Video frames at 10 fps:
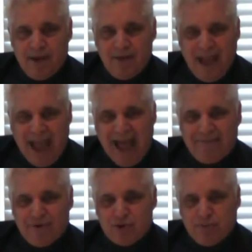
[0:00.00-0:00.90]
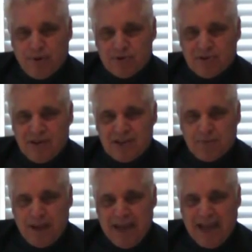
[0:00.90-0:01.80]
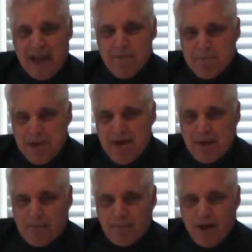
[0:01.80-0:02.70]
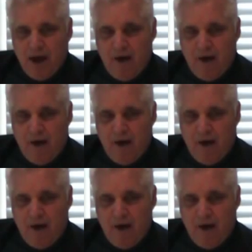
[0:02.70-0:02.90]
the average person is paying a minimum